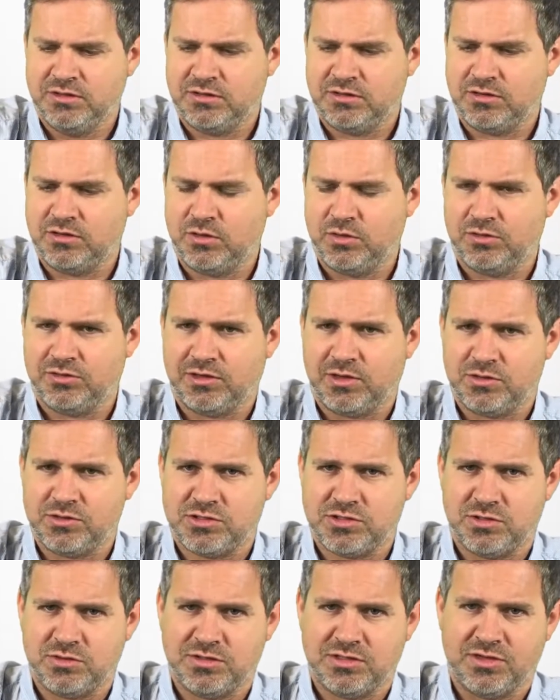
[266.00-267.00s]
goes out
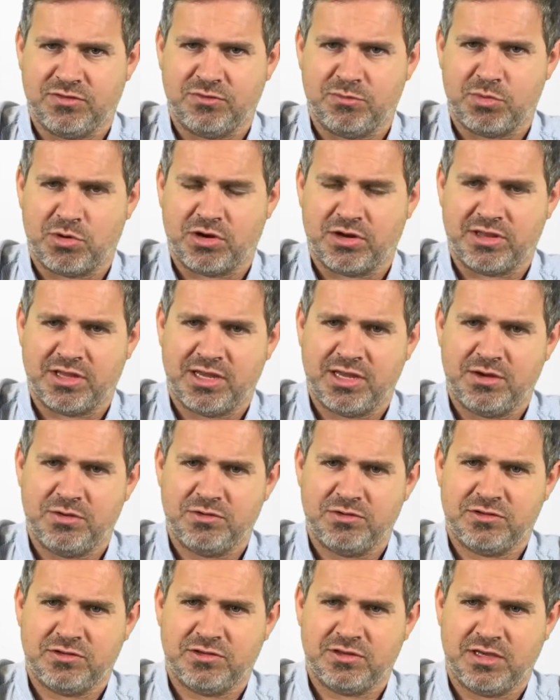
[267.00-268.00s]
to a different part of the
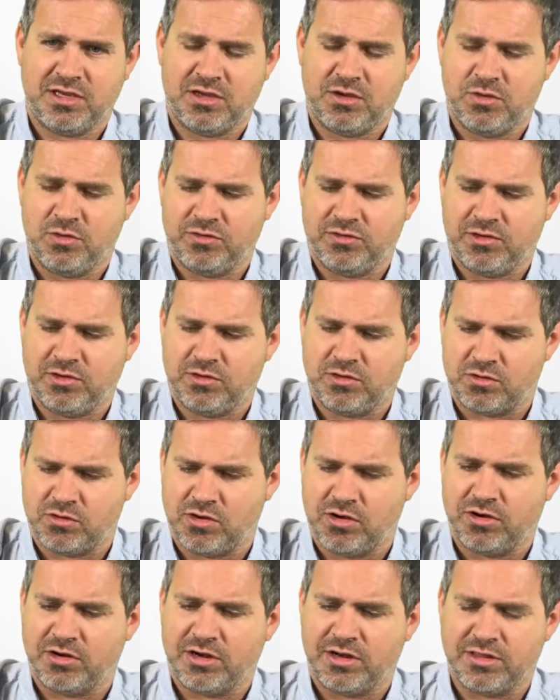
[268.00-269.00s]
house, it goes out or
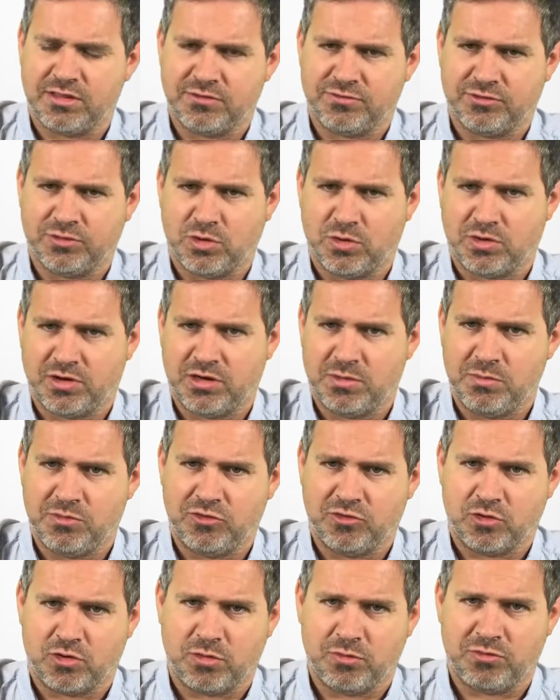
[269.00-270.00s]
underneath the floor, it
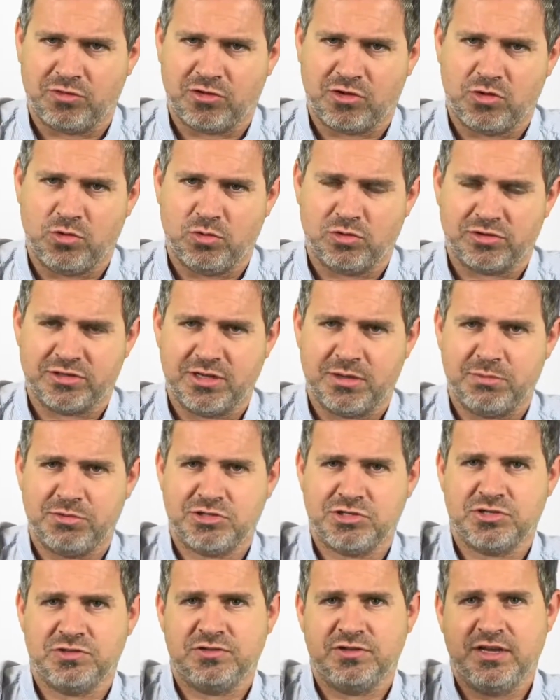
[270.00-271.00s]
absorbs the cooler
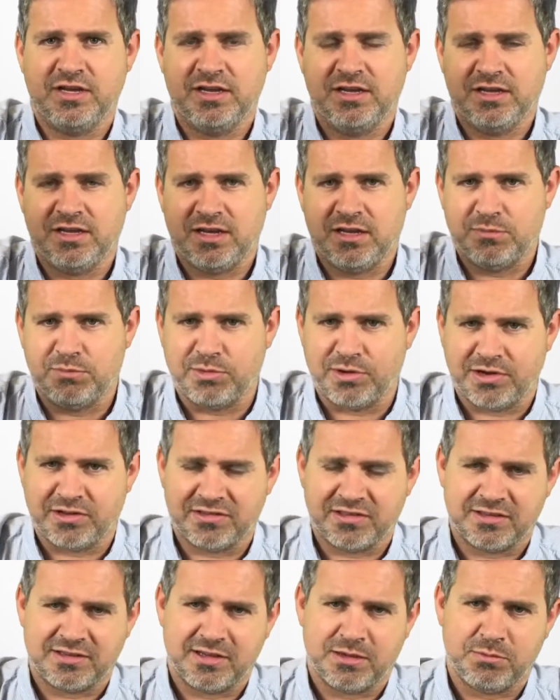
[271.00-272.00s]
temperatures, it brings
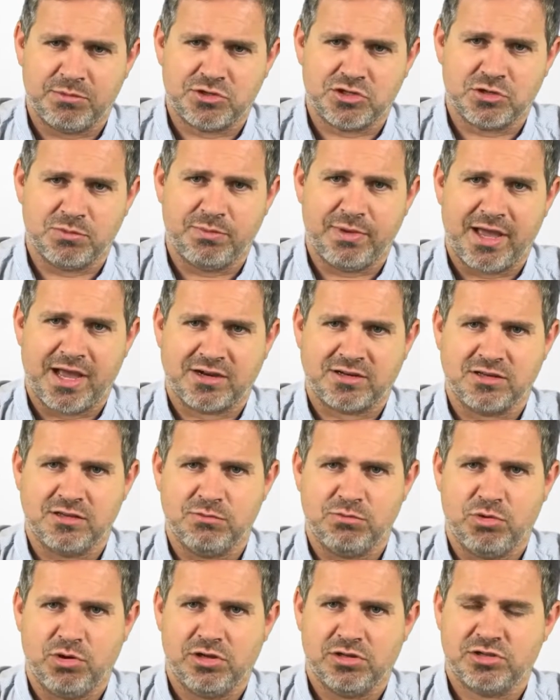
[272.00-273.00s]
that temperature back to the
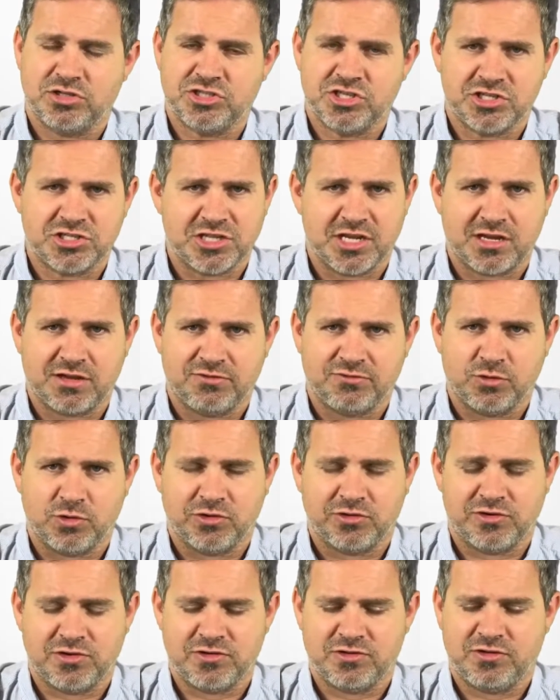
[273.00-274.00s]
boiler, just like a
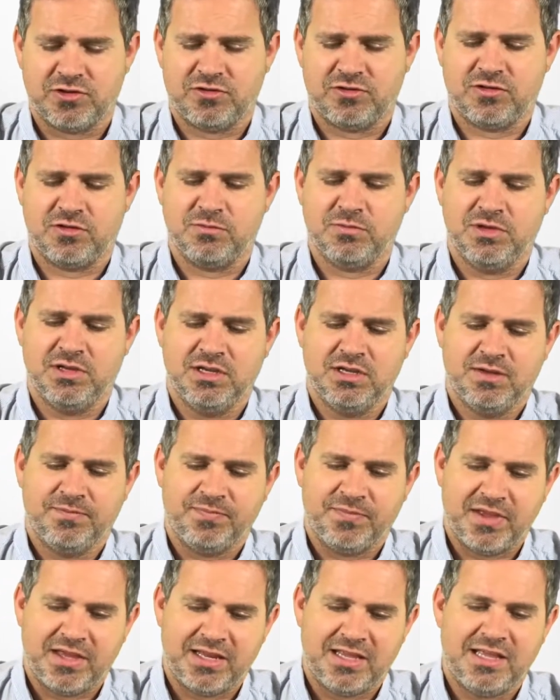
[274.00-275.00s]
forced air system.
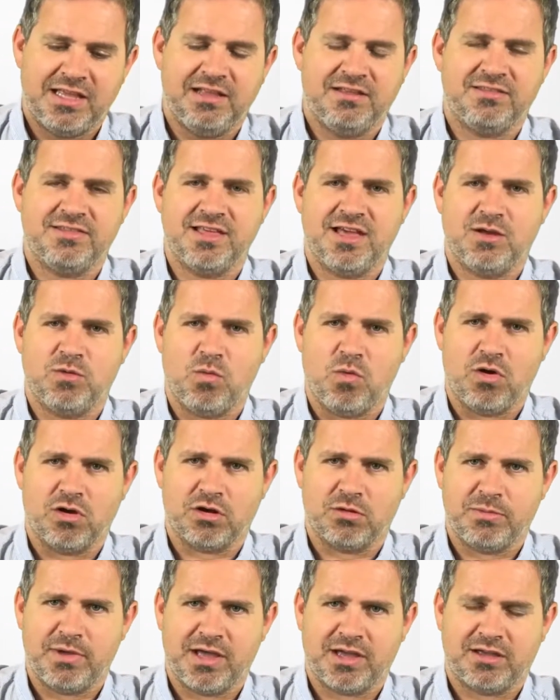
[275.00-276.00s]
It heats that
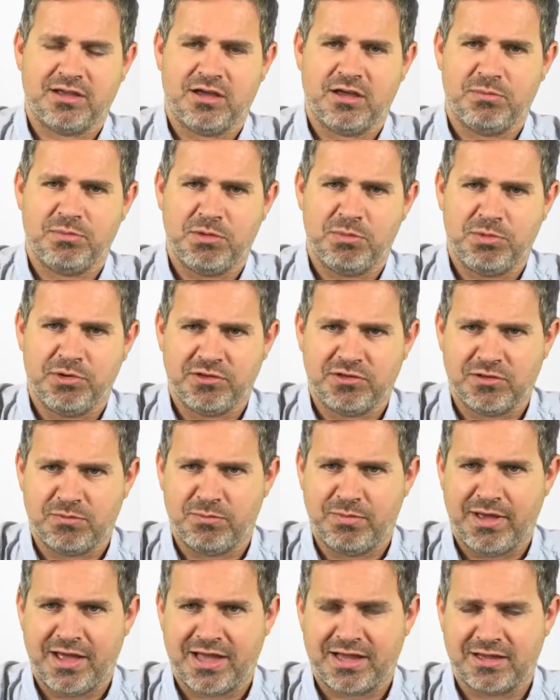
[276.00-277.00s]
water back up, it puts it
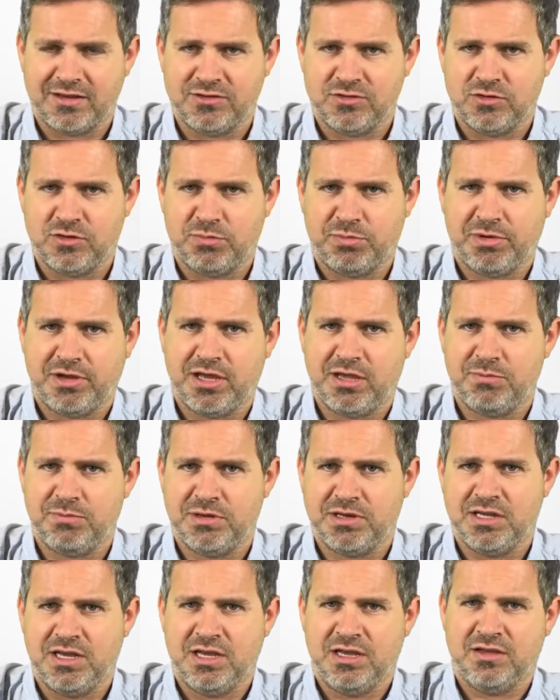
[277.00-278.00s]
back into a pipe.
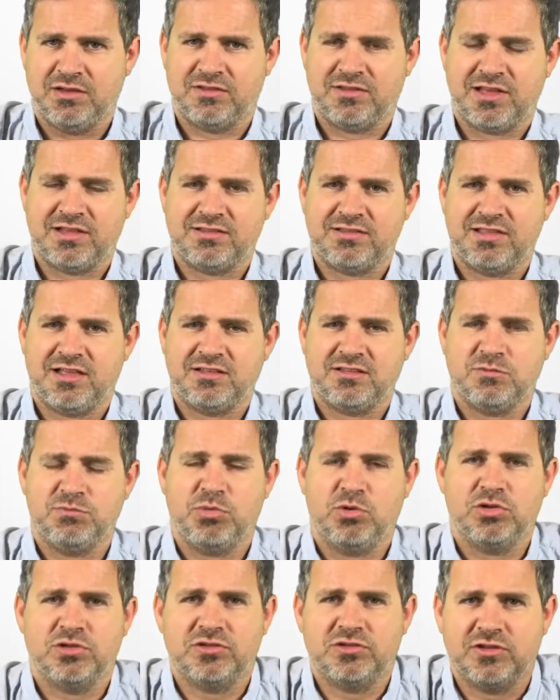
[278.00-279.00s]
So that's a
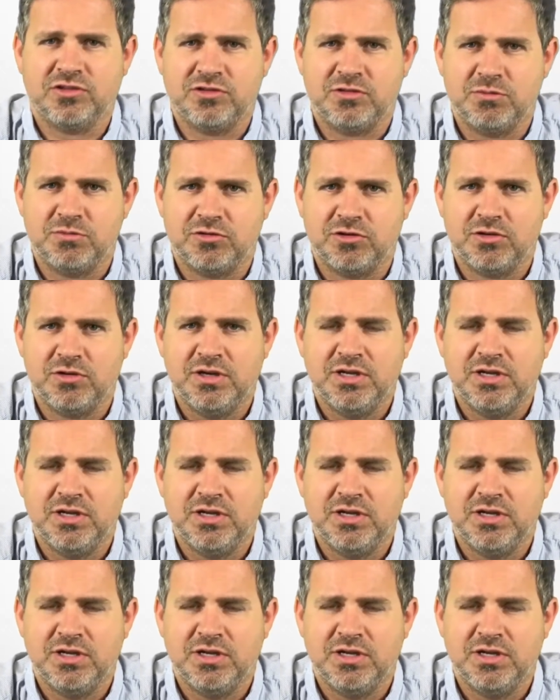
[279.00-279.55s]
boiler system. So